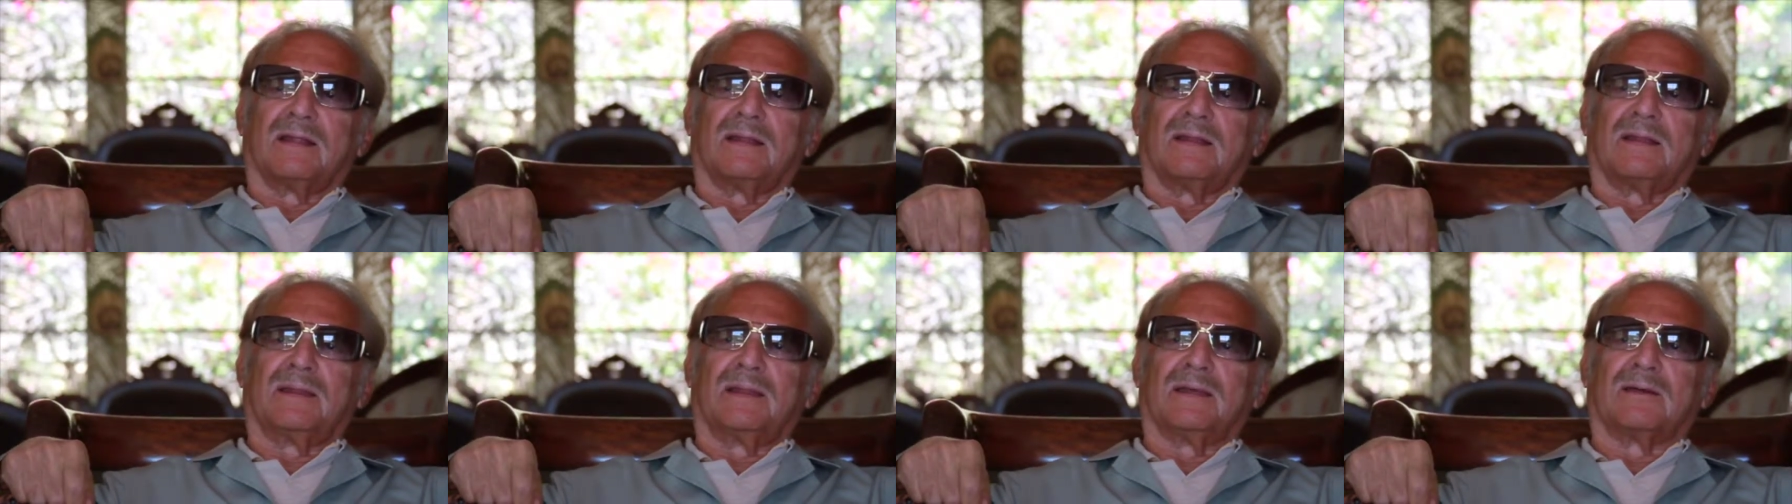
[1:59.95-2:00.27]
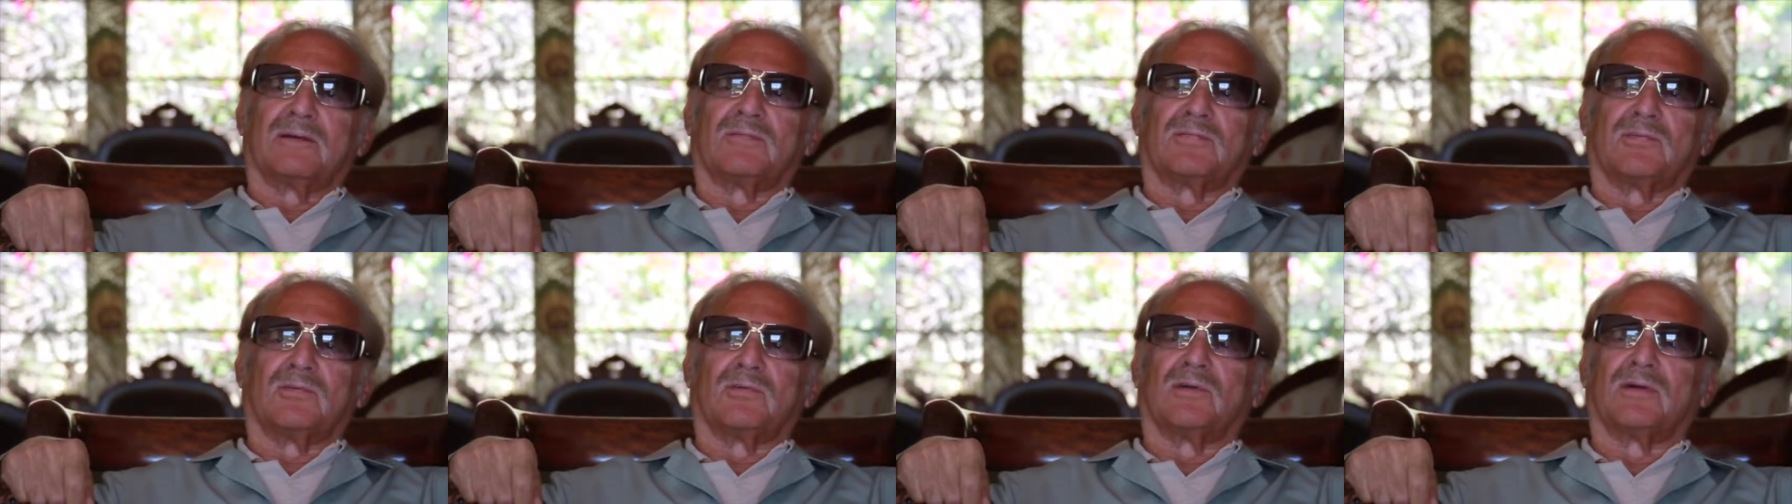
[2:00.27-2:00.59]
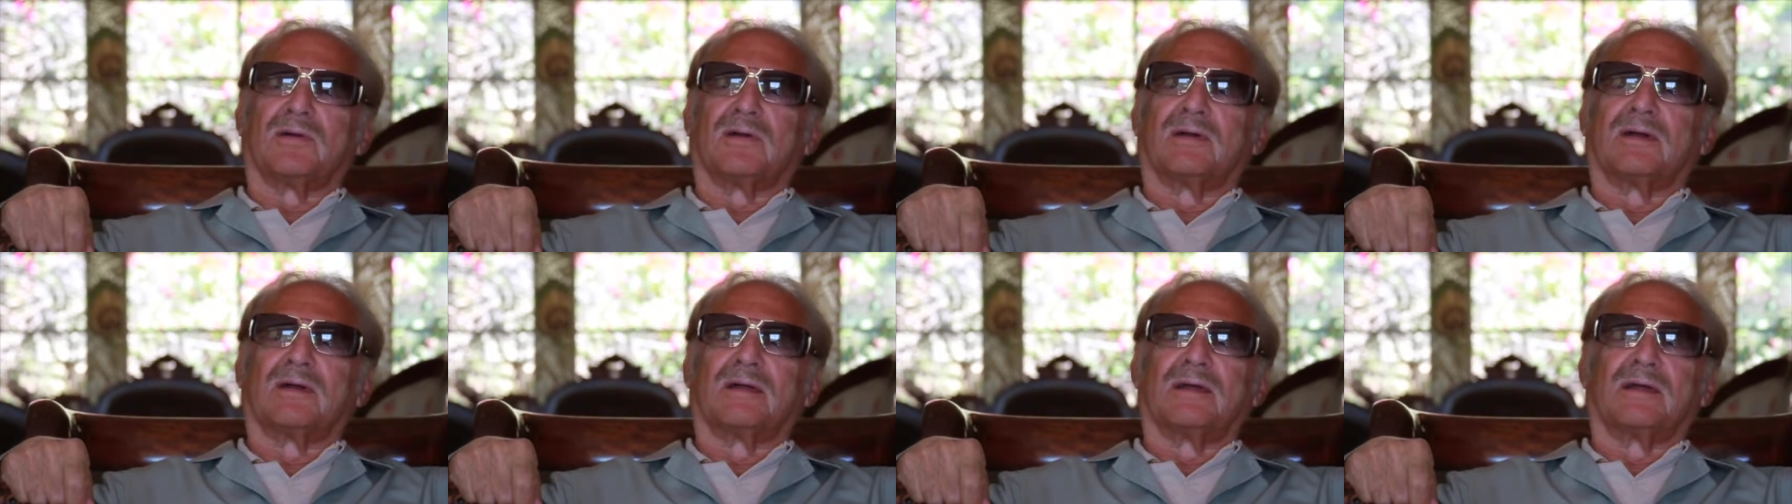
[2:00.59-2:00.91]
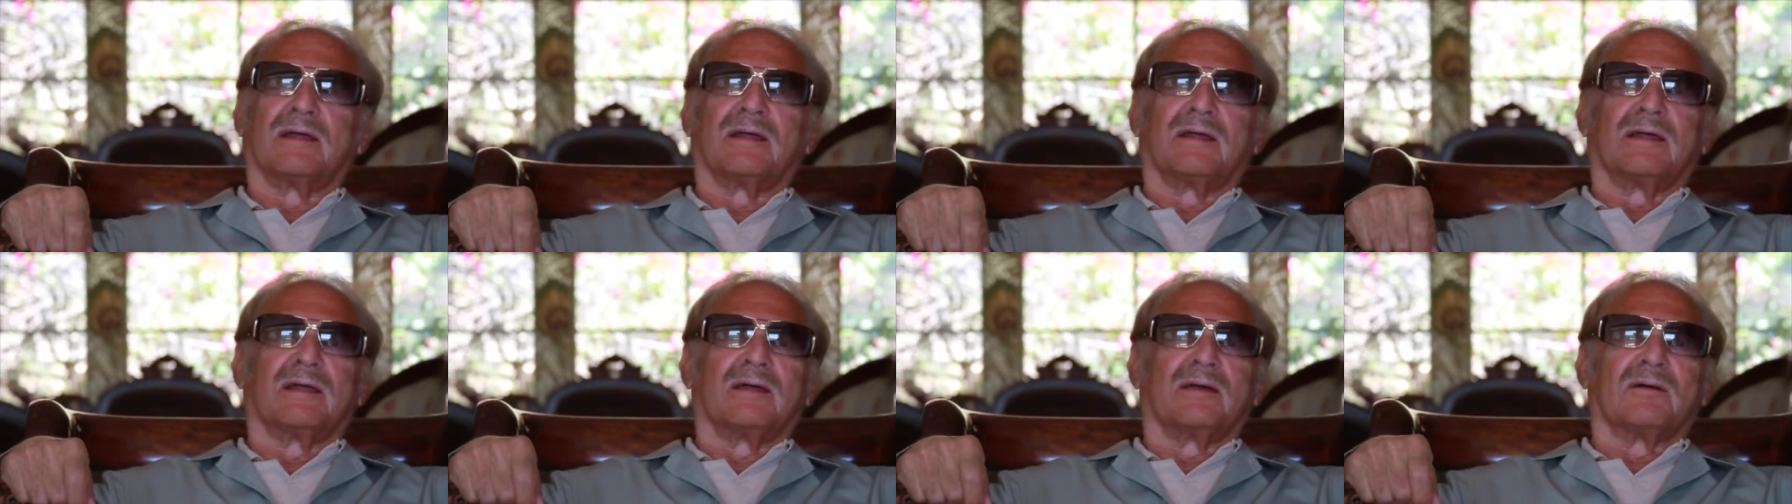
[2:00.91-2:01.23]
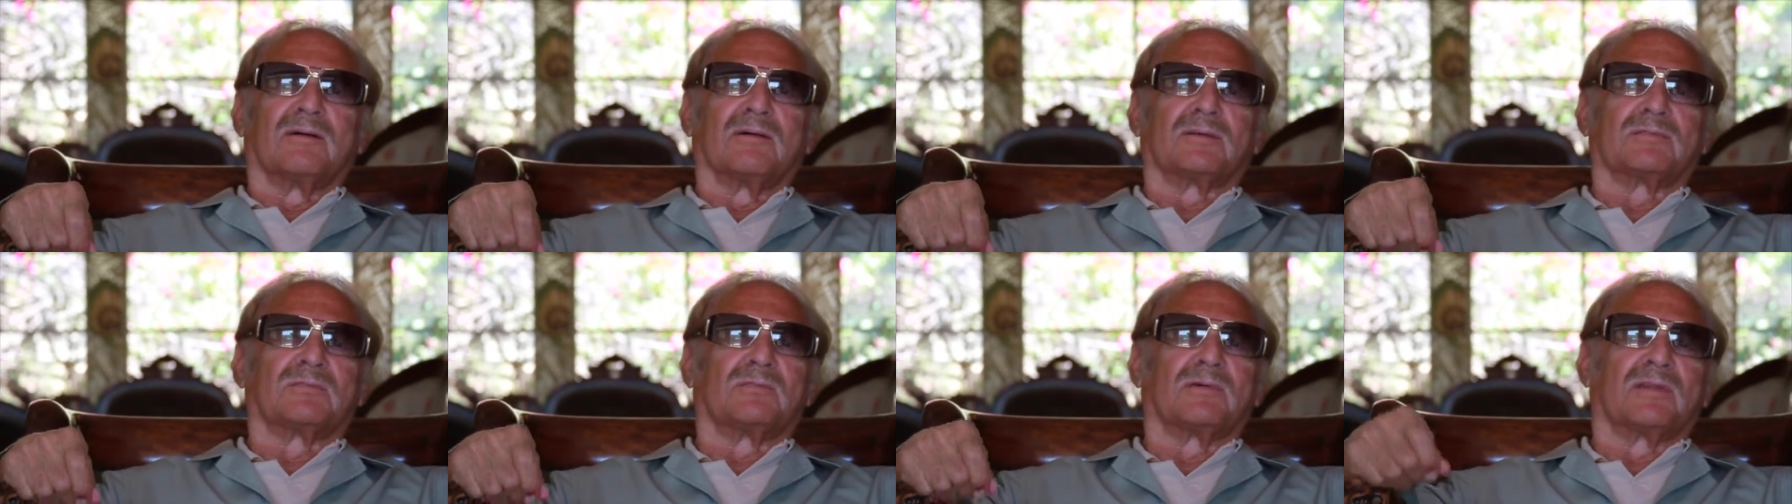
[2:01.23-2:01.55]
therefore
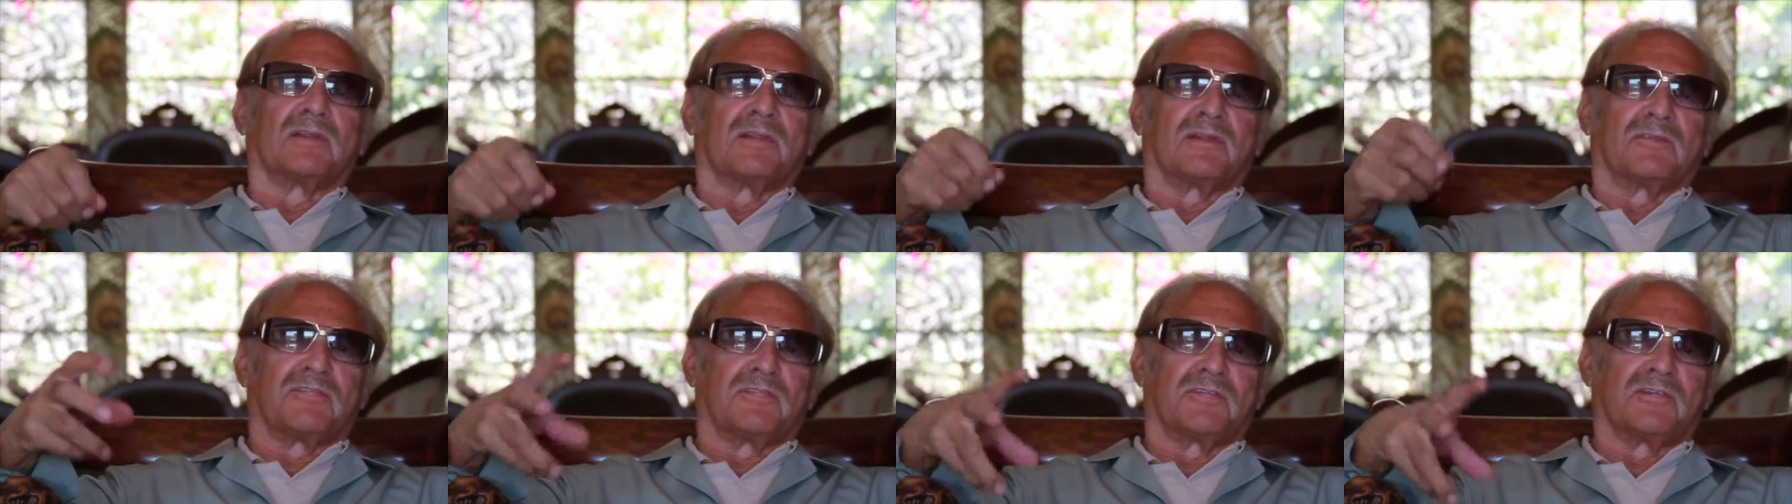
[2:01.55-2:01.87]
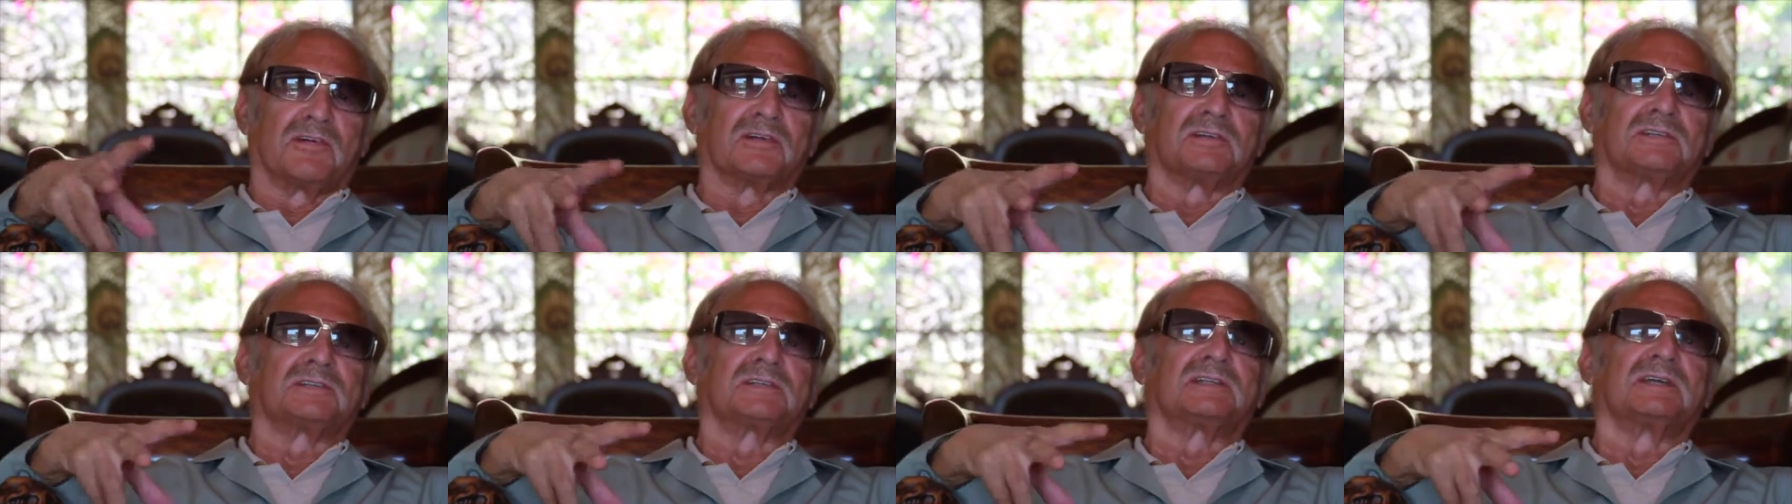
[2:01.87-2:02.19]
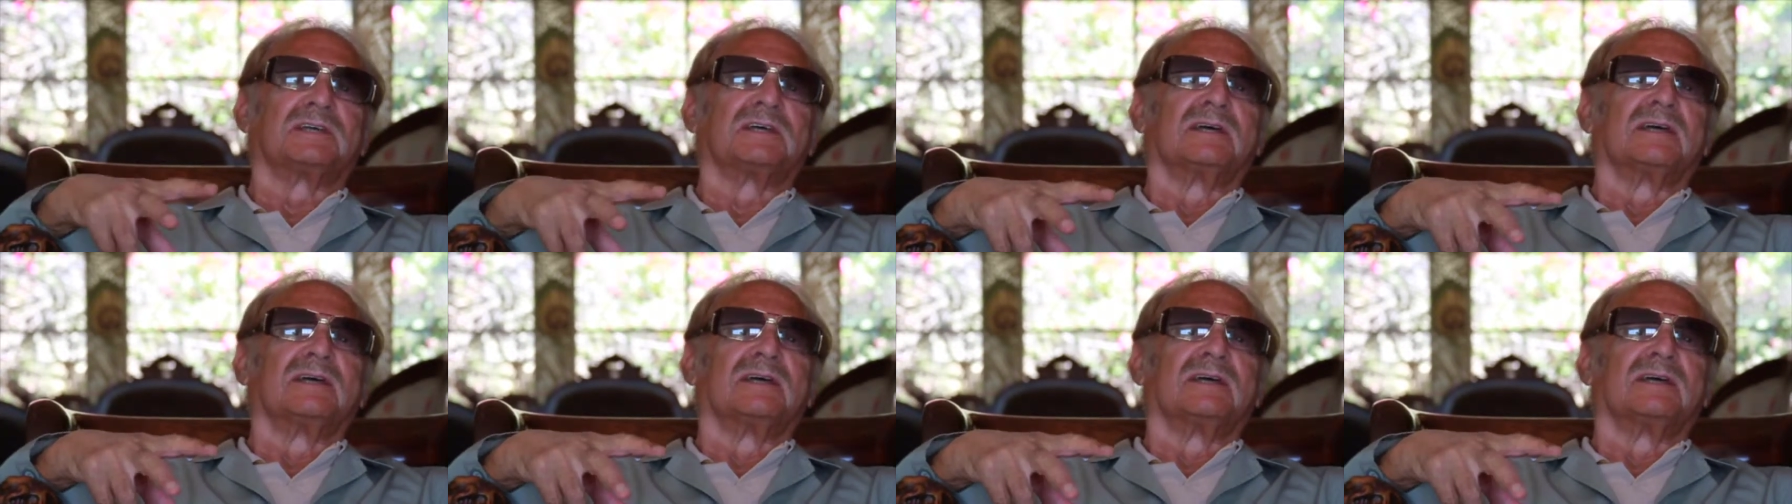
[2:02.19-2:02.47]
was one of the first